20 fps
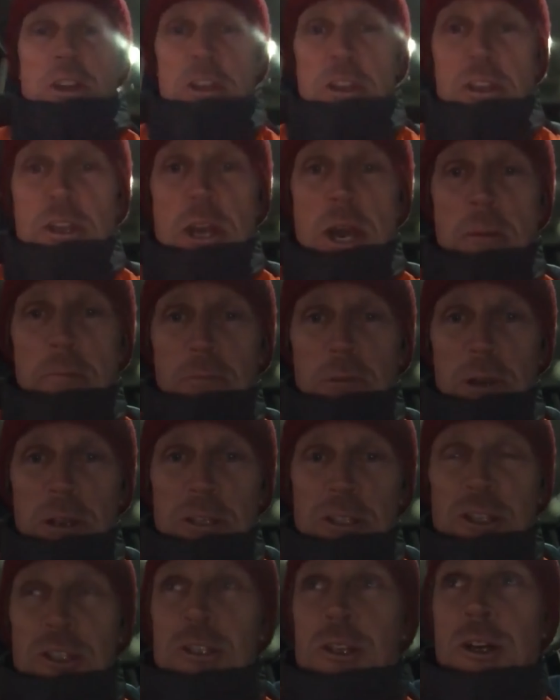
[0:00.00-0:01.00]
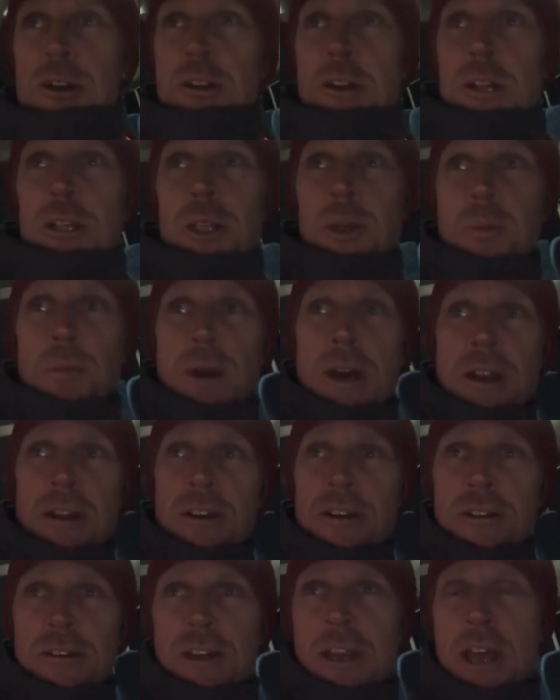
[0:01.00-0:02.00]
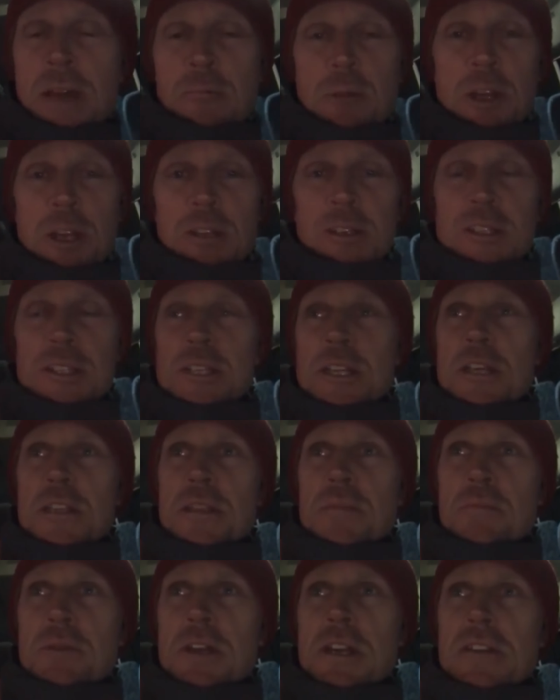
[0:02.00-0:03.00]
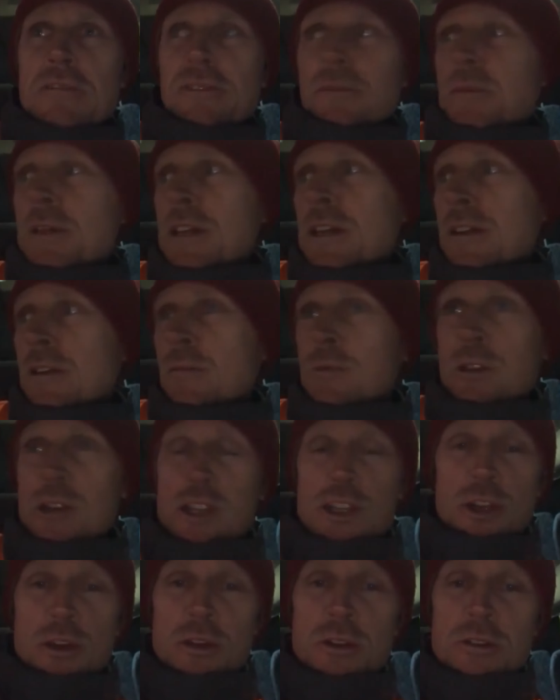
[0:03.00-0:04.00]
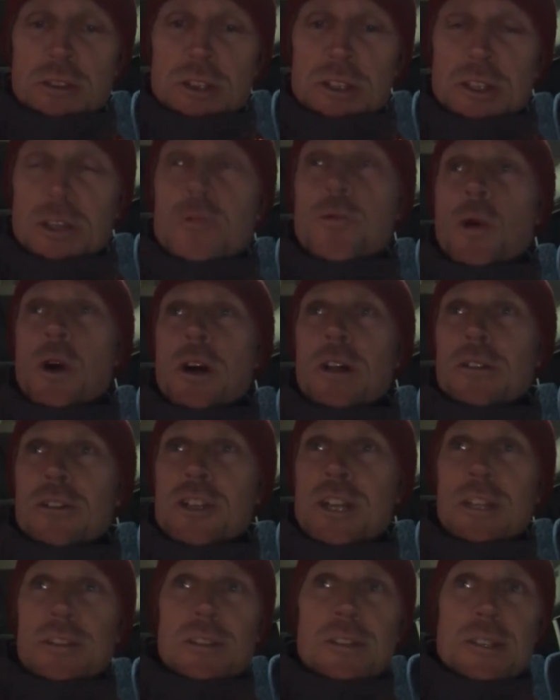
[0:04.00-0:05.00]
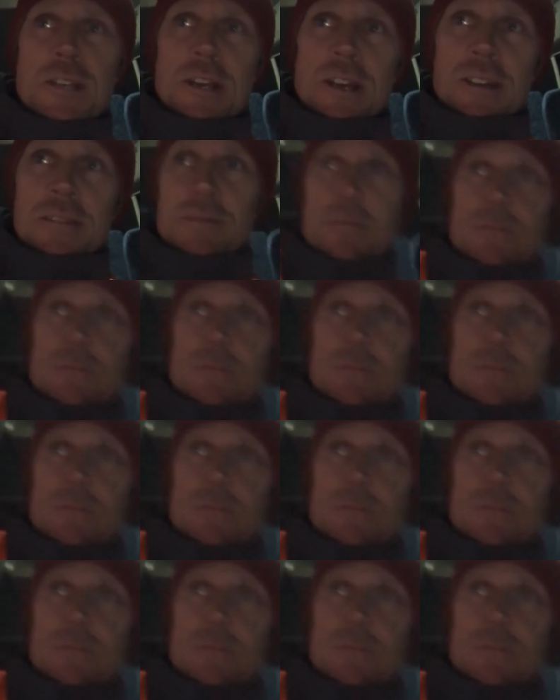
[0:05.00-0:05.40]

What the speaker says: Yep, it's just gotten a little better and we can see the peak from here. I want to show you this as well. Check this out.